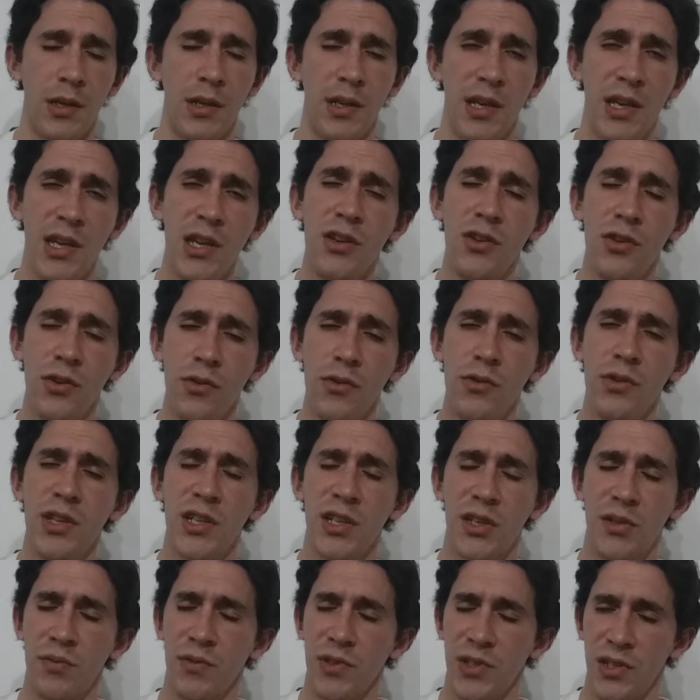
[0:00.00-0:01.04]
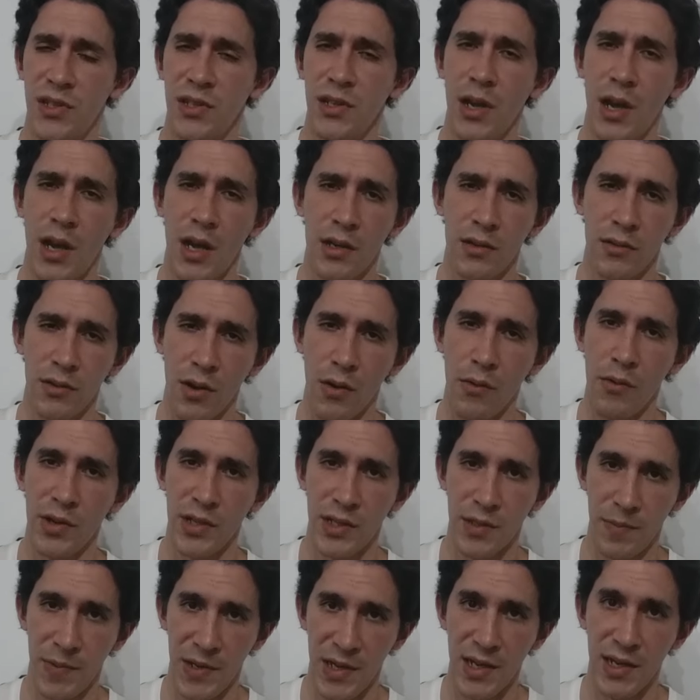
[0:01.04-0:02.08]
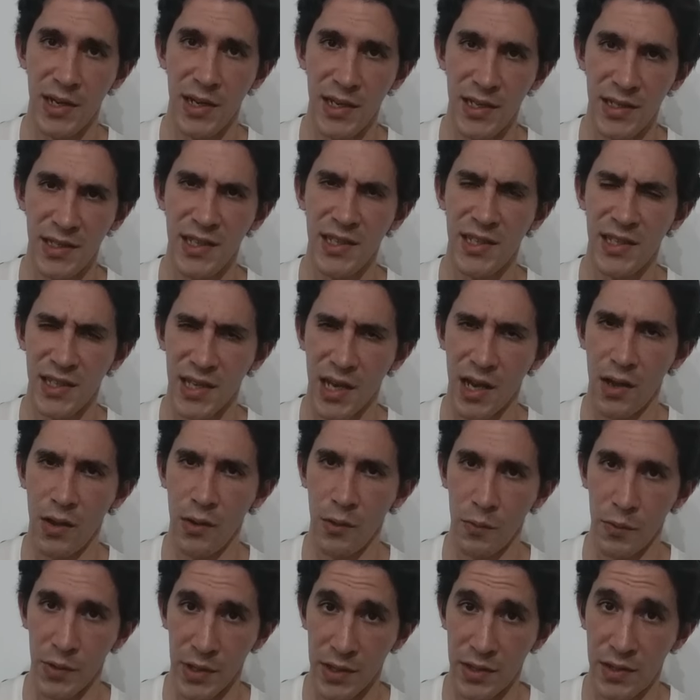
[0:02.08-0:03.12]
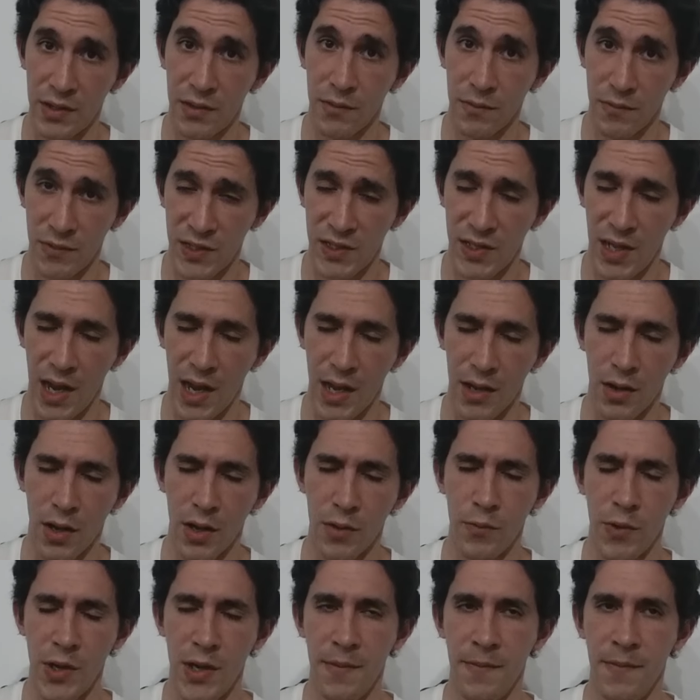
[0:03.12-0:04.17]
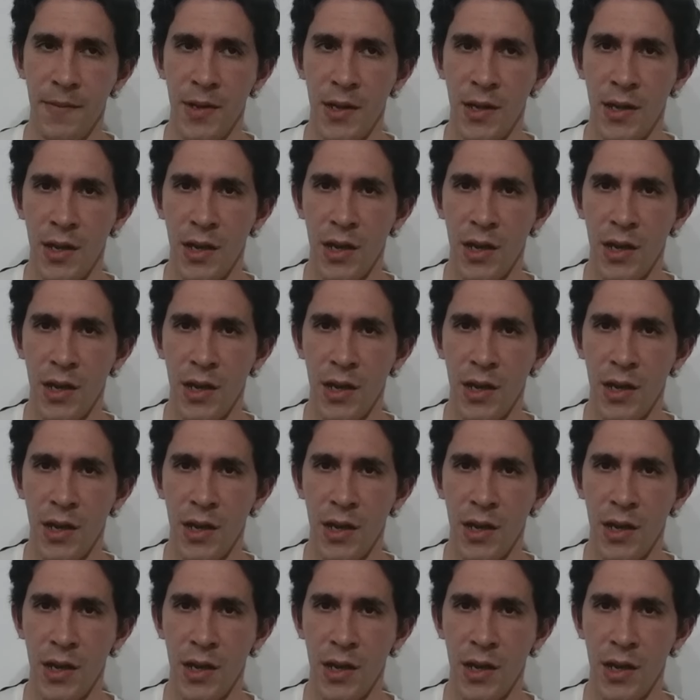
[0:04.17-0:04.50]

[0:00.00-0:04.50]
he knew this was not going to be an easy sell with Stan Unwin,